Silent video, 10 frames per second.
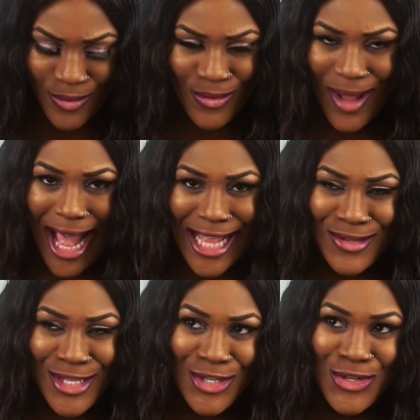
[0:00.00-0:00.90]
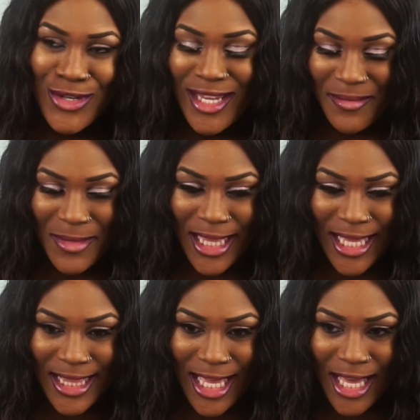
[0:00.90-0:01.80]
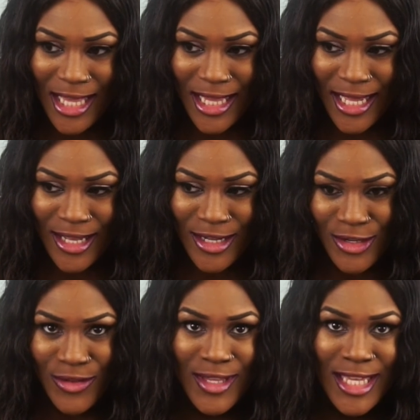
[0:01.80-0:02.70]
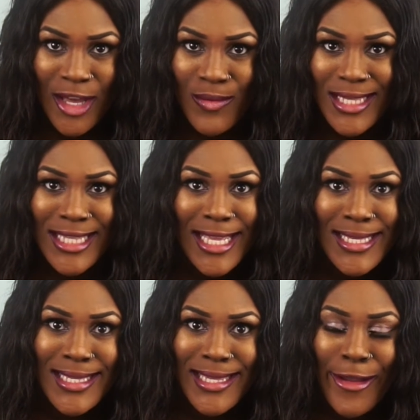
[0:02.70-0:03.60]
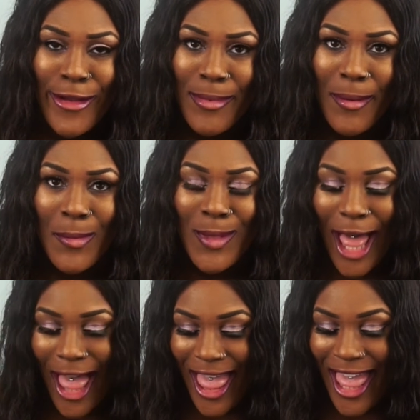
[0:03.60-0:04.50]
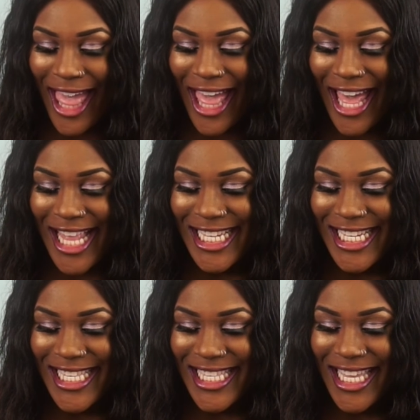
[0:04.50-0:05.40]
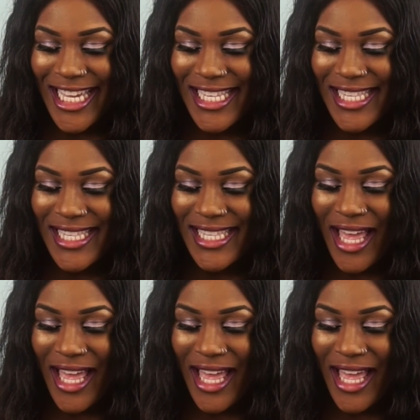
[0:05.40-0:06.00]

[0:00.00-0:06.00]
why did you hit me like that? Like, I don't think that was necessary, blah blah blah. And he says,